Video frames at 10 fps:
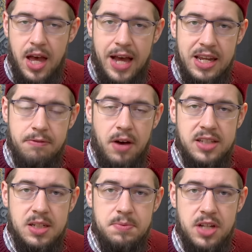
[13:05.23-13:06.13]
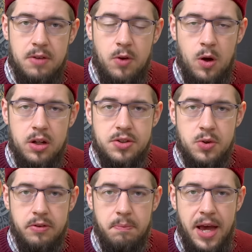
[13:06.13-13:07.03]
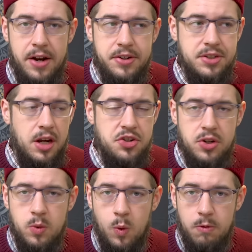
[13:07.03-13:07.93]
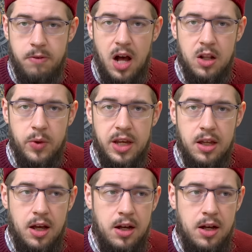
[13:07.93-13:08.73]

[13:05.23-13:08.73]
and he finds himself on of a panel discussion or following